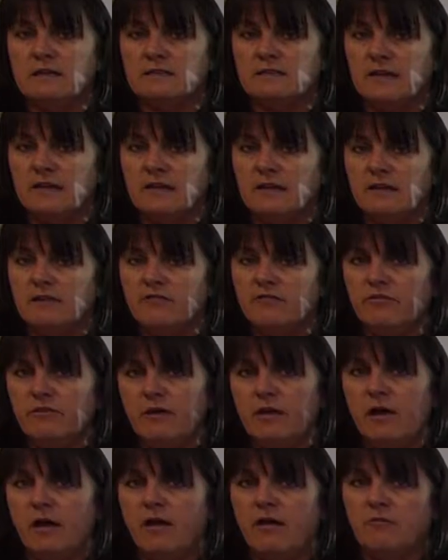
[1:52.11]
executive
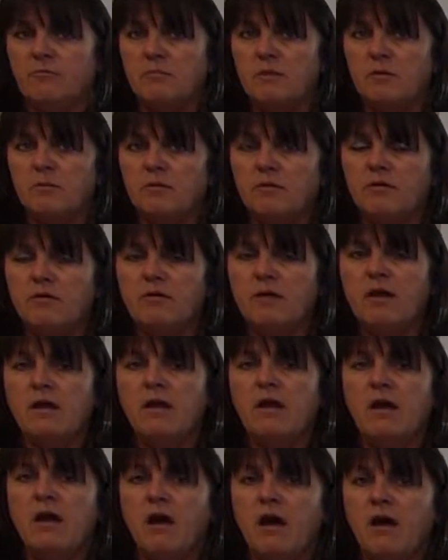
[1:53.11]
member
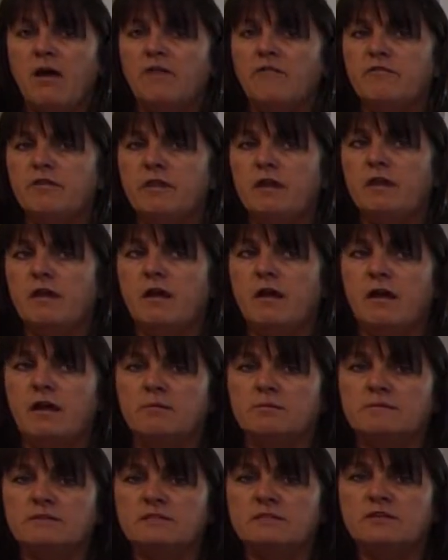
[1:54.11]
of the
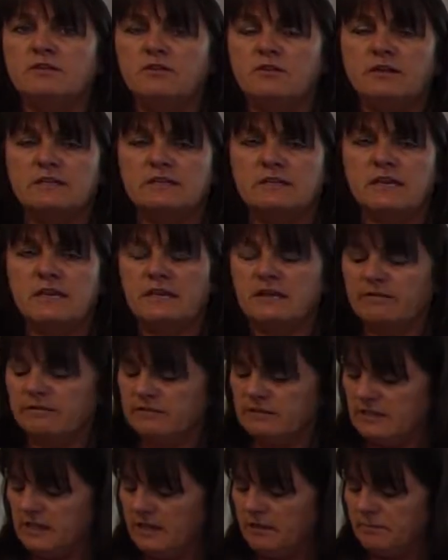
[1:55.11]
senior
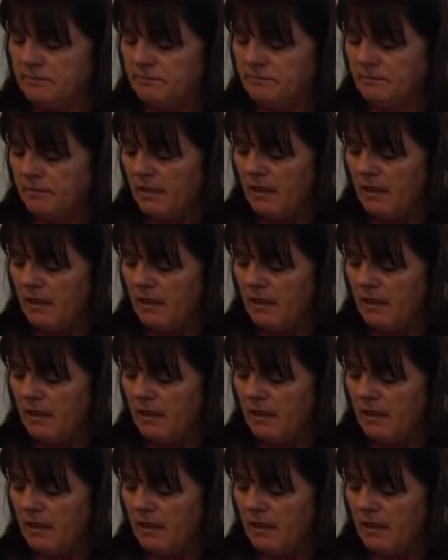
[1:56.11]
executive team.